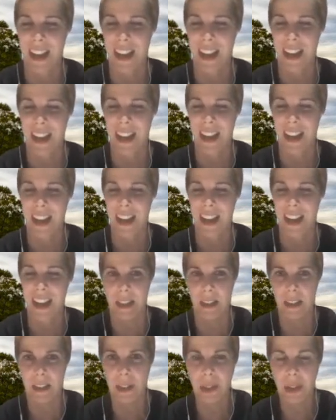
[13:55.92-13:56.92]
There is
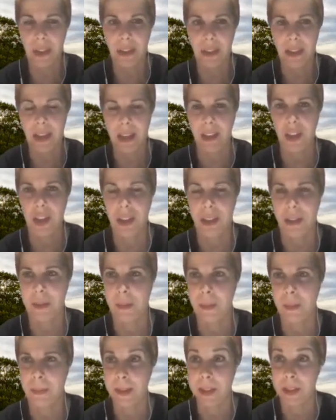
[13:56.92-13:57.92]
a connection,
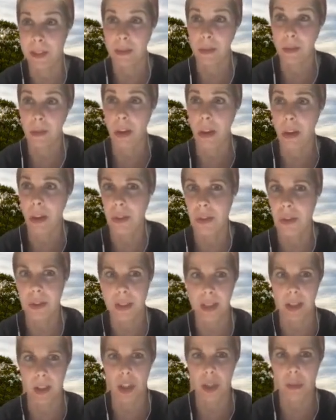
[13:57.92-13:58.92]
a strong
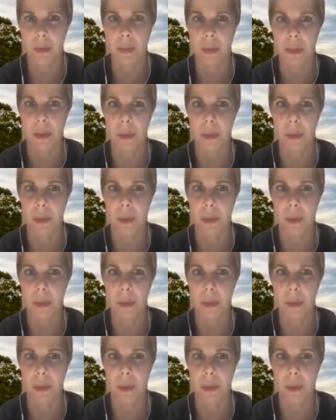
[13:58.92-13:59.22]
connection between